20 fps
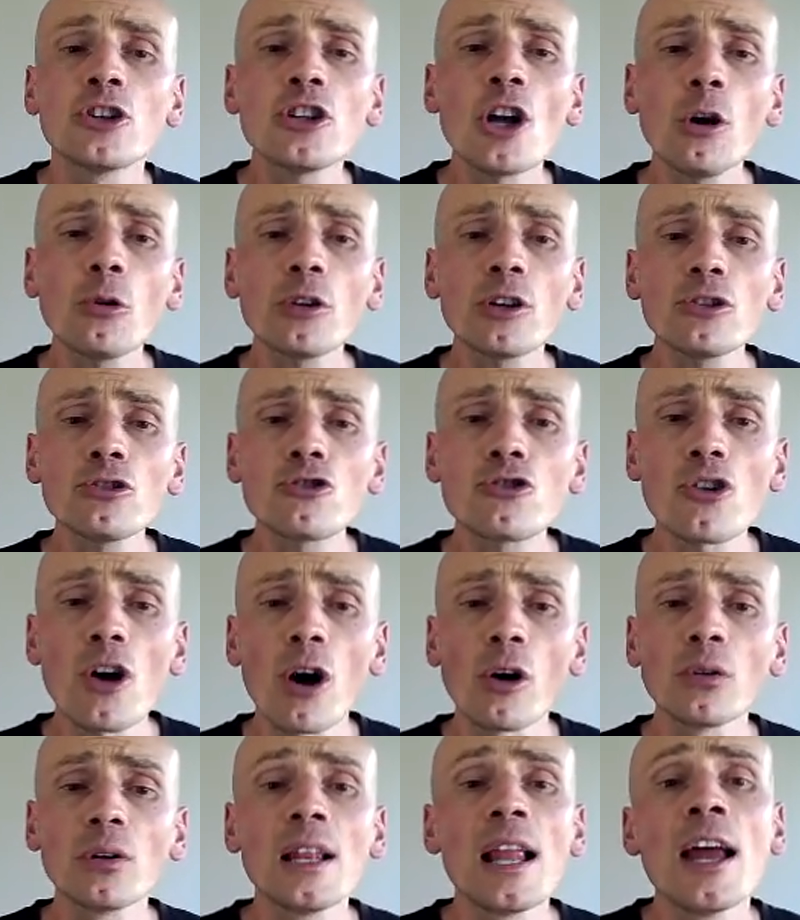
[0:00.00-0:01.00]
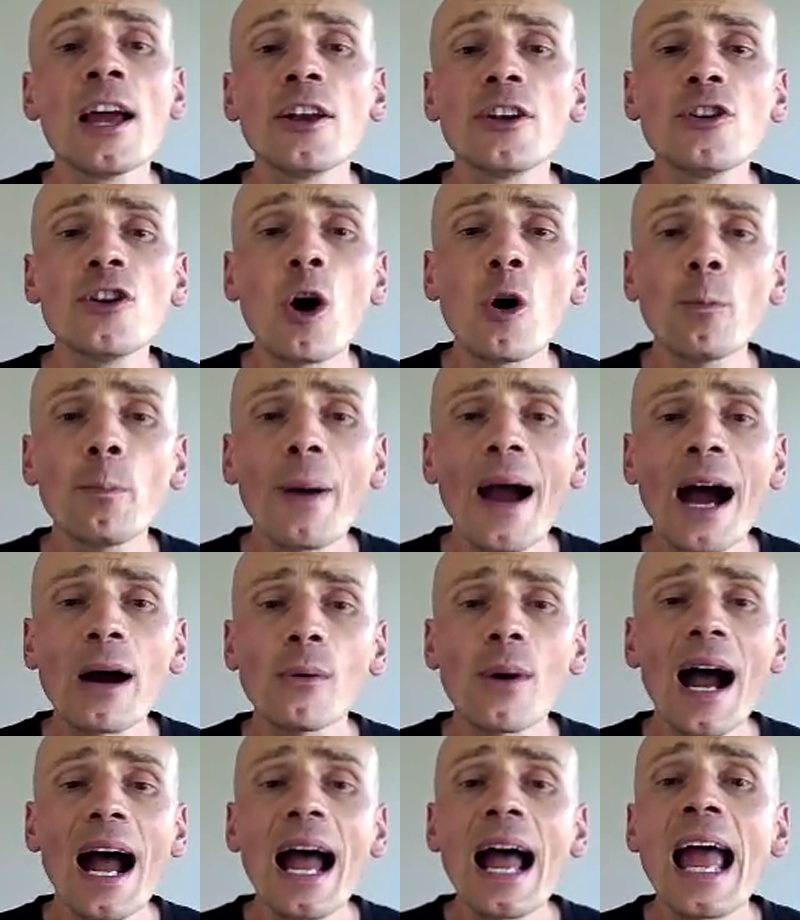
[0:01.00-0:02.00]
no control, no
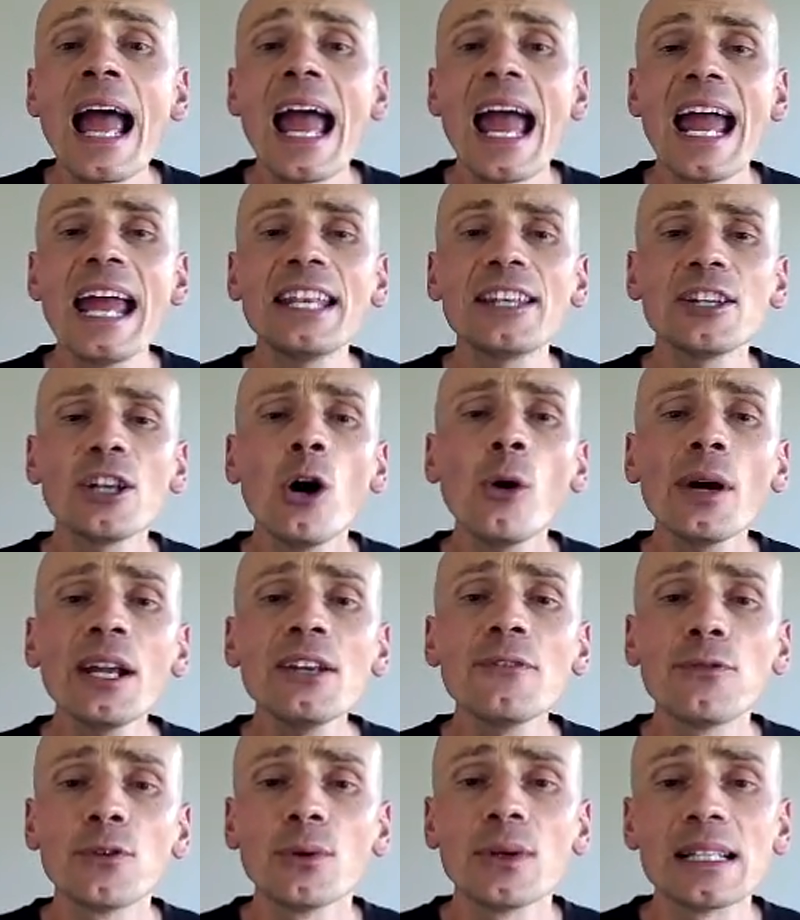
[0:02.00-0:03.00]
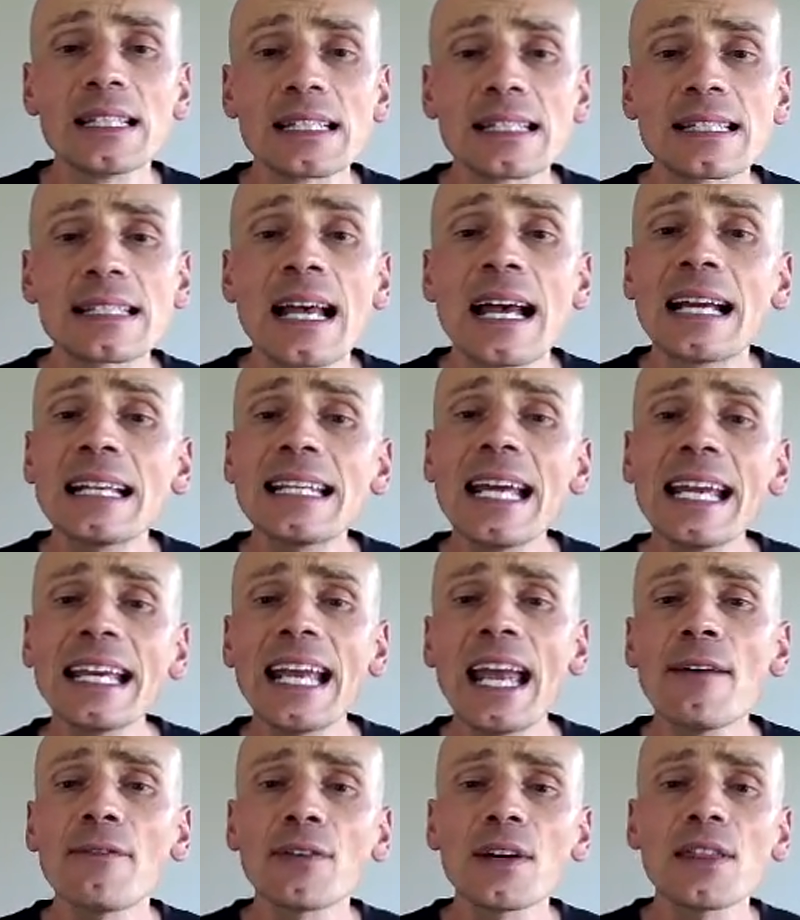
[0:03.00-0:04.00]
power, and no influence
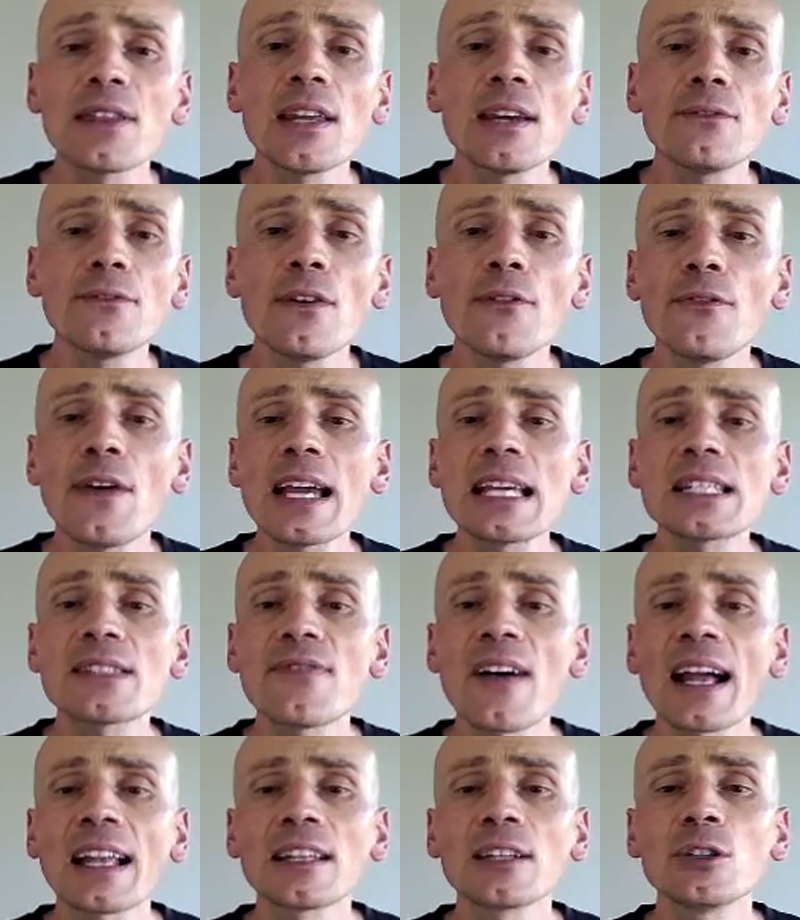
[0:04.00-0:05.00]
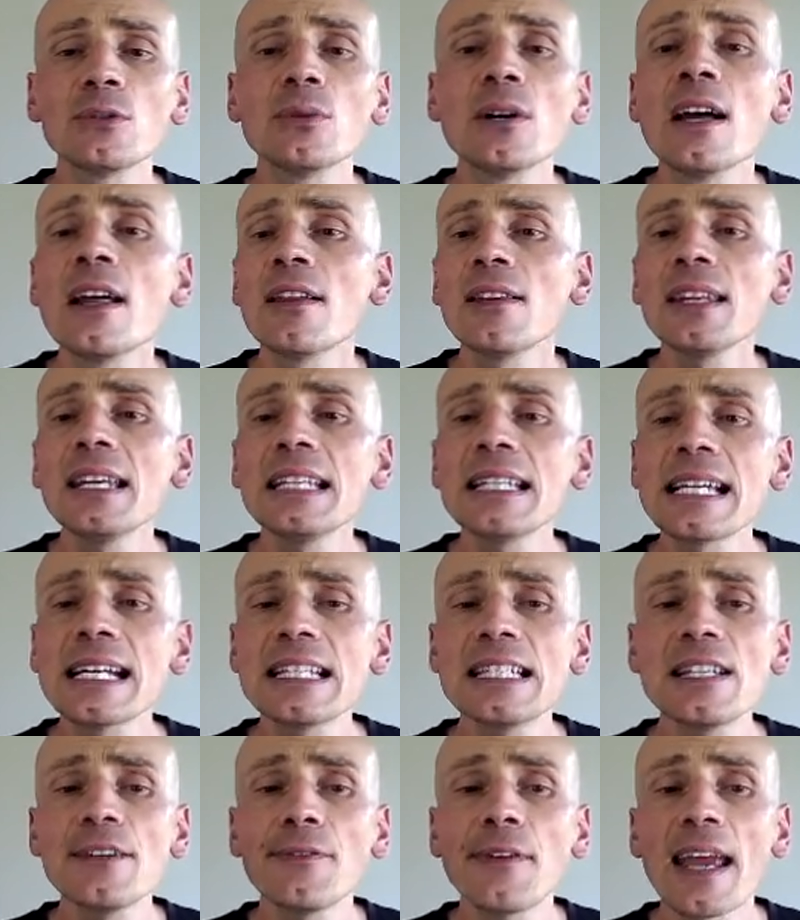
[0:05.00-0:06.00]
take everything for face value the
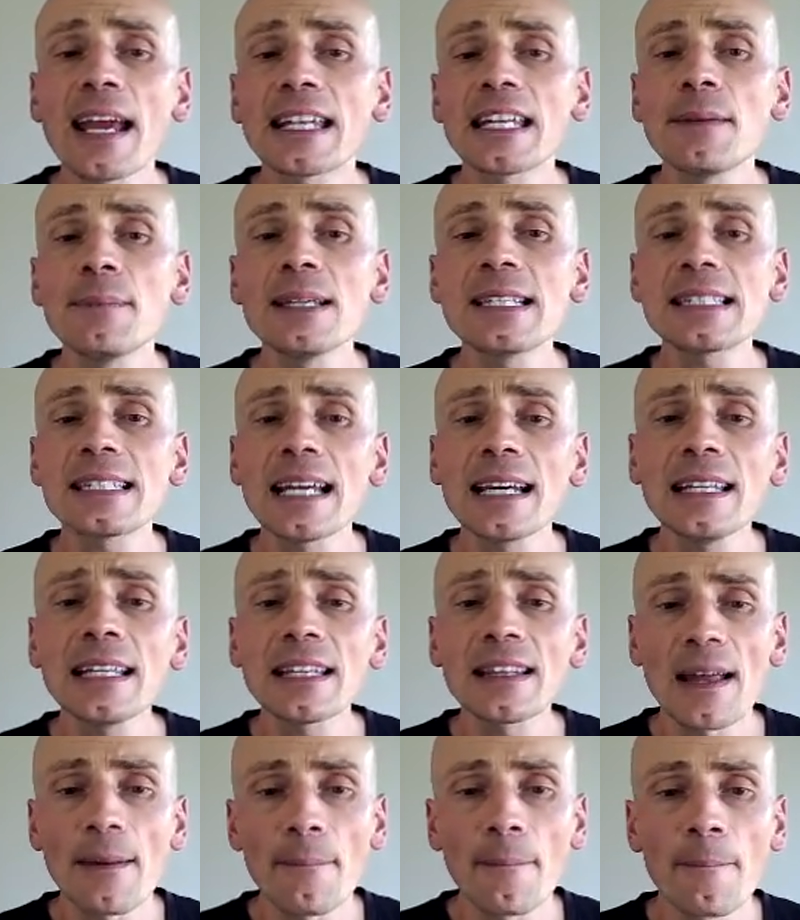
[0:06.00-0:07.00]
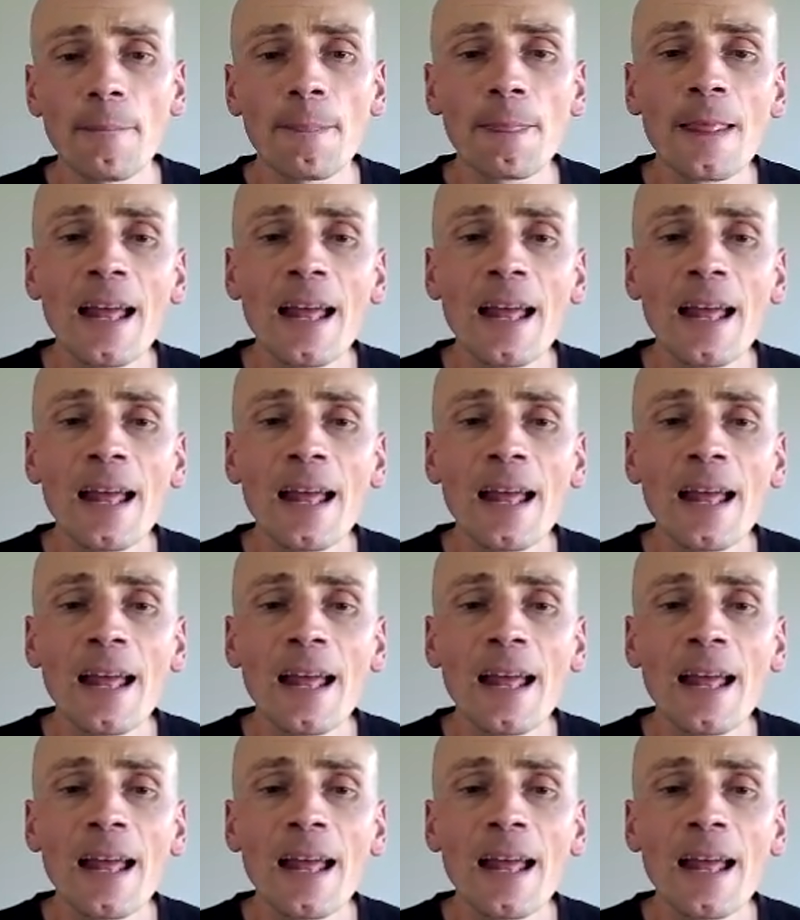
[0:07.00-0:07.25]
intensive care team is telling them.